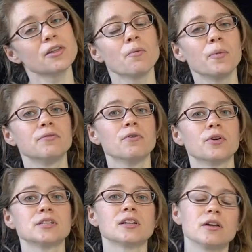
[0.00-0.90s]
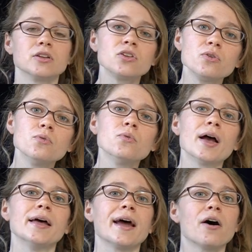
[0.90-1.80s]
they will be focused on you
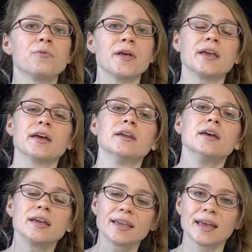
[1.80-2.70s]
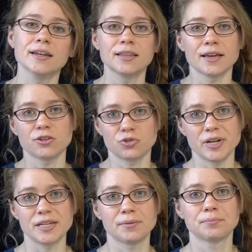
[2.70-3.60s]
and how they can get that treat.